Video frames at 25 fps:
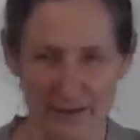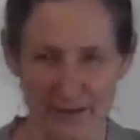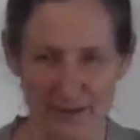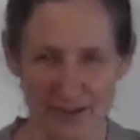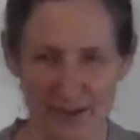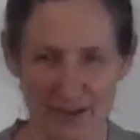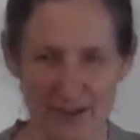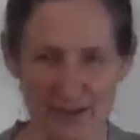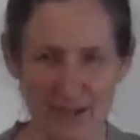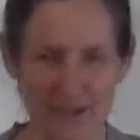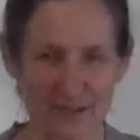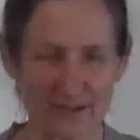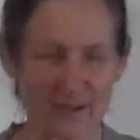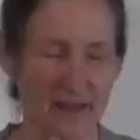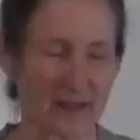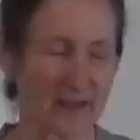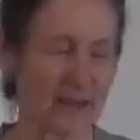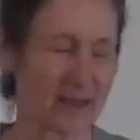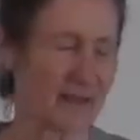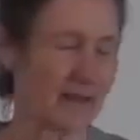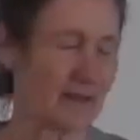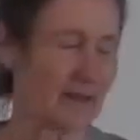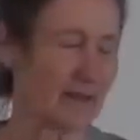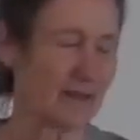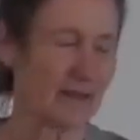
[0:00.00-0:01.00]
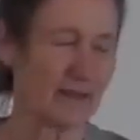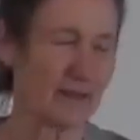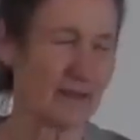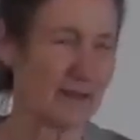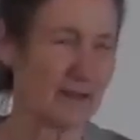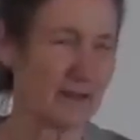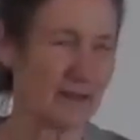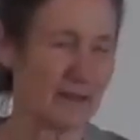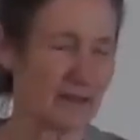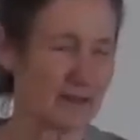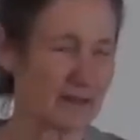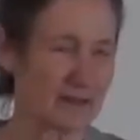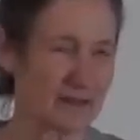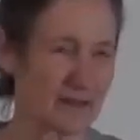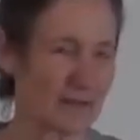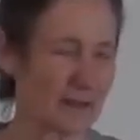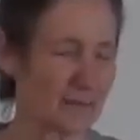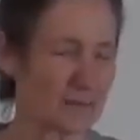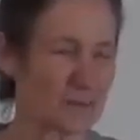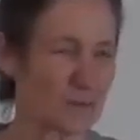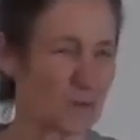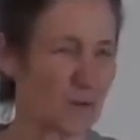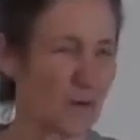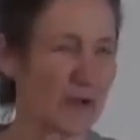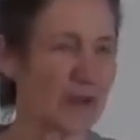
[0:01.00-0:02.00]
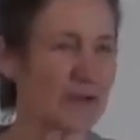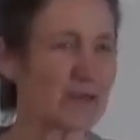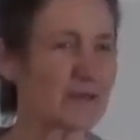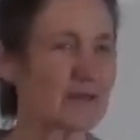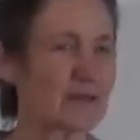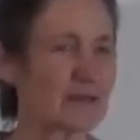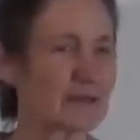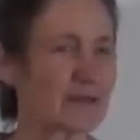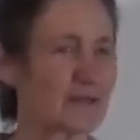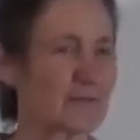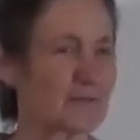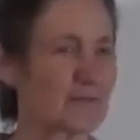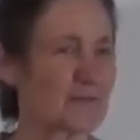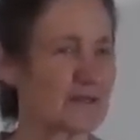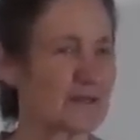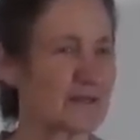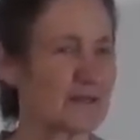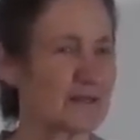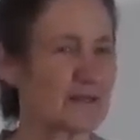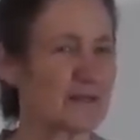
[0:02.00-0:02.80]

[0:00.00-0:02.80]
She said it kept waking them.